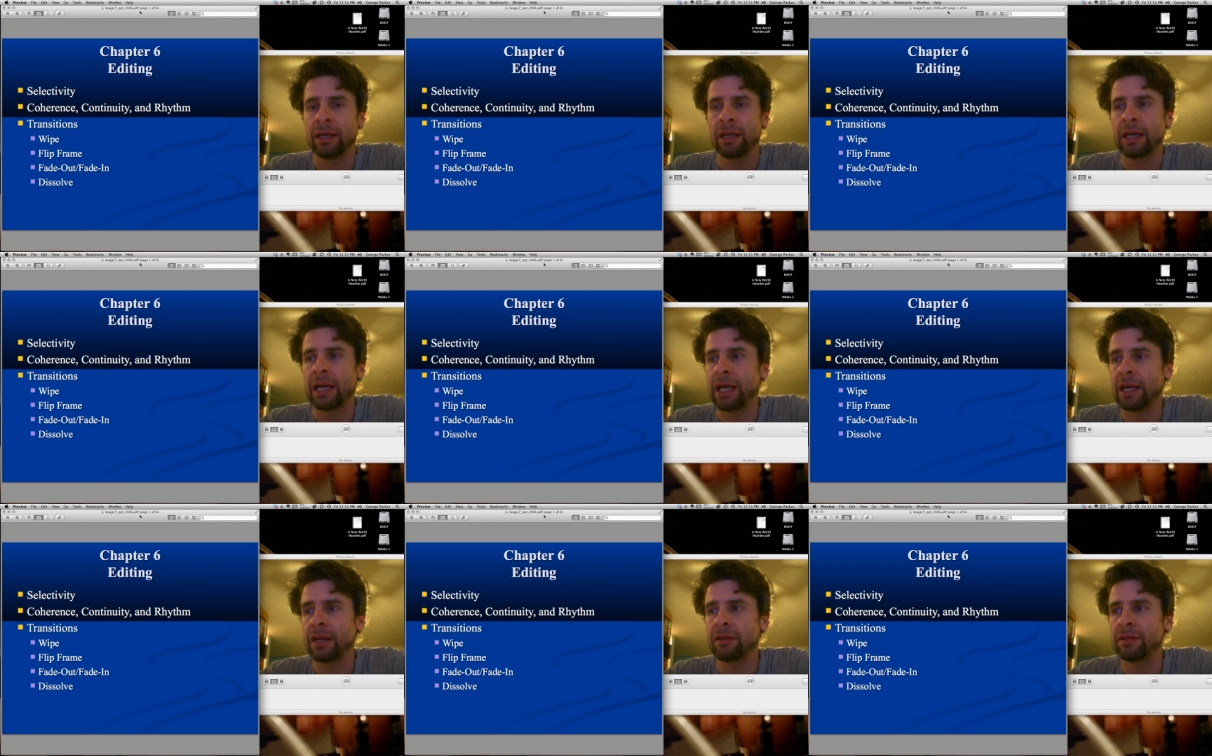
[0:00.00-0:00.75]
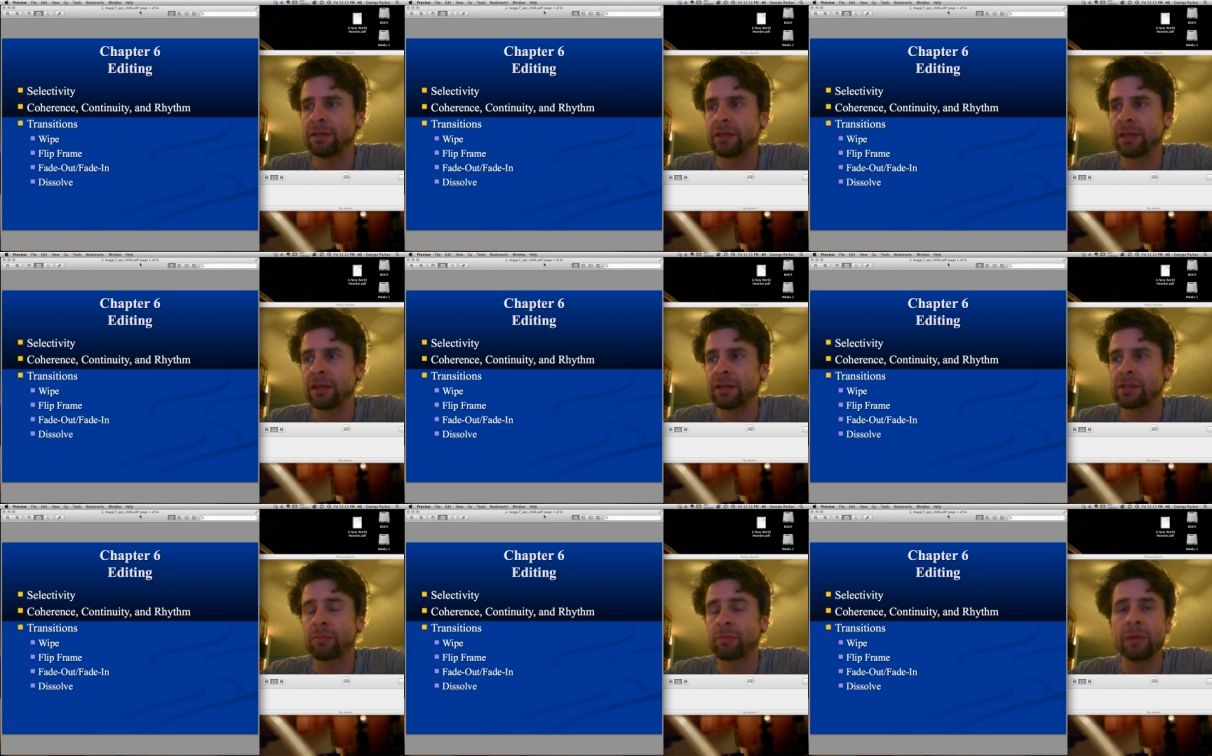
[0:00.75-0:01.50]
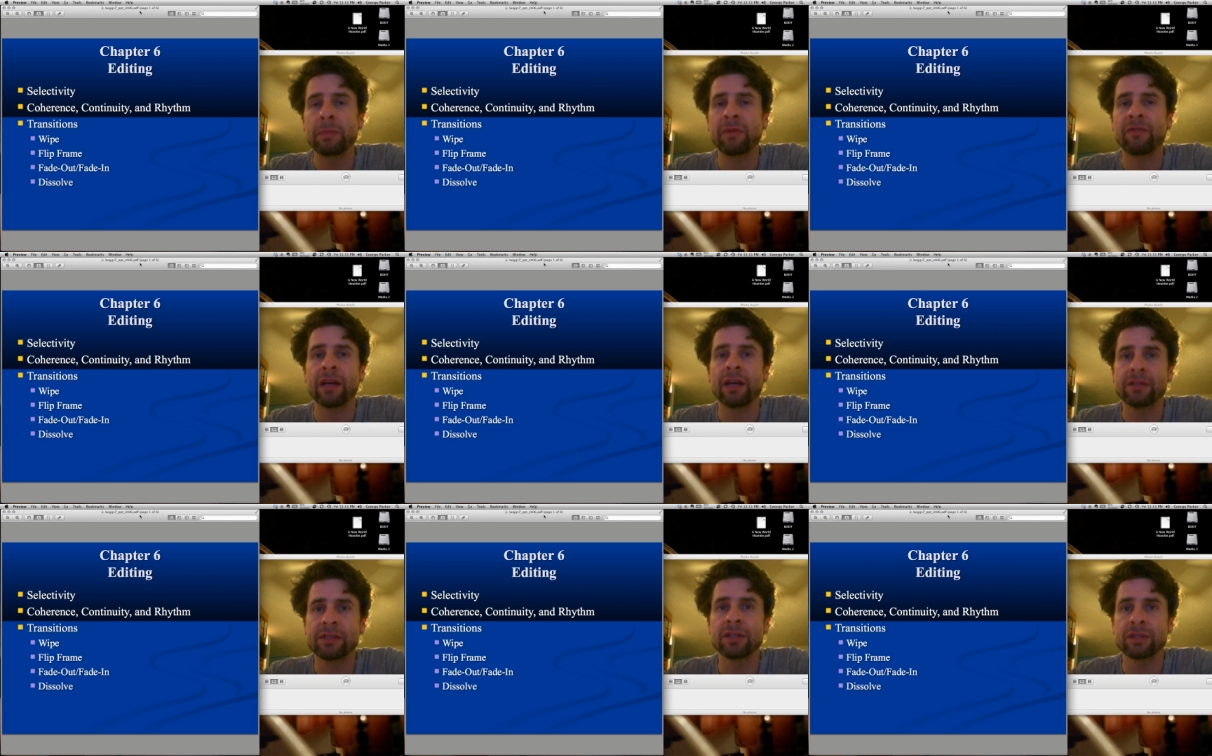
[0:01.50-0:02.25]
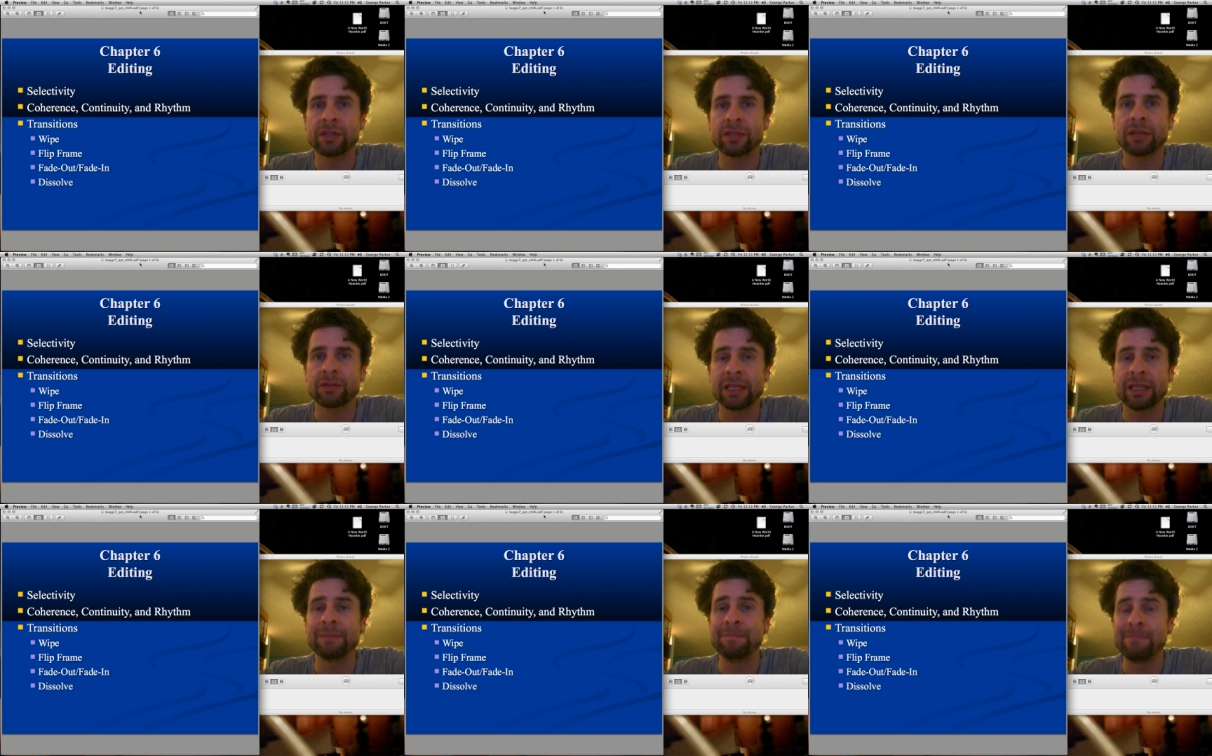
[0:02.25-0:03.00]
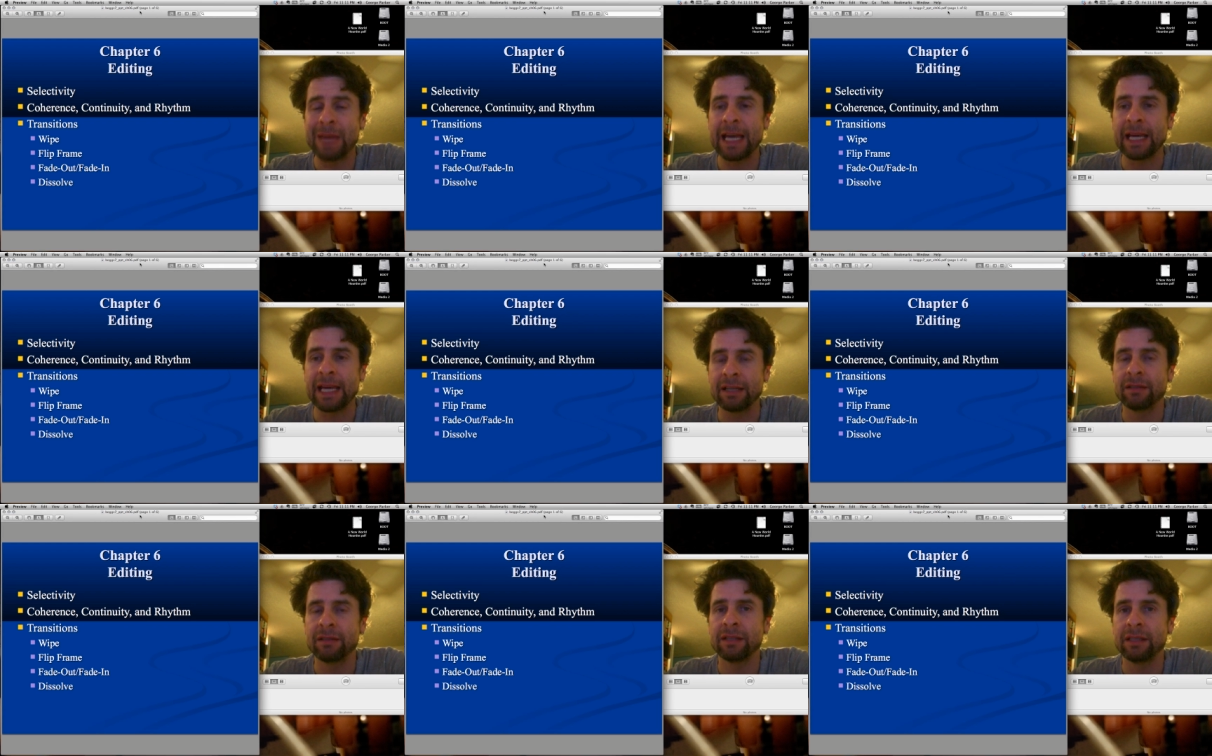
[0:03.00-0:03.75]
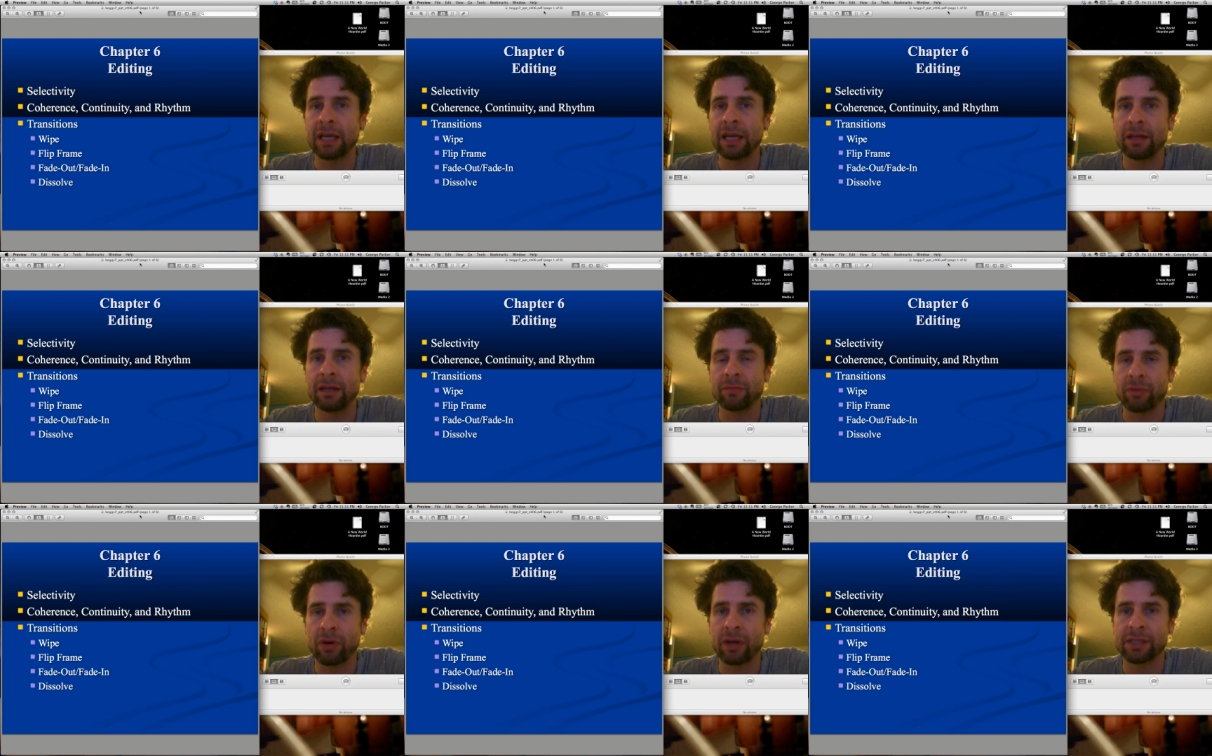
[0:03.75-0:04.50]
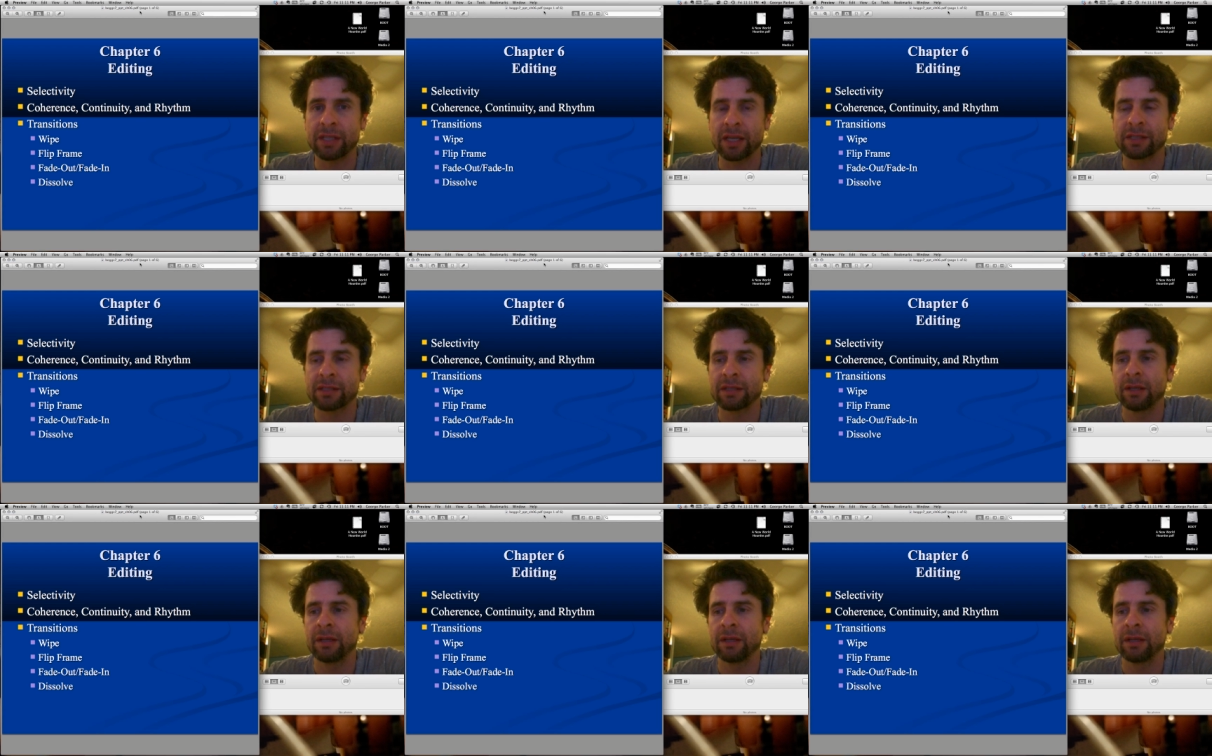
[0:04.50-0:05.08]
And some pretty profound decisions actually get made in the editing process.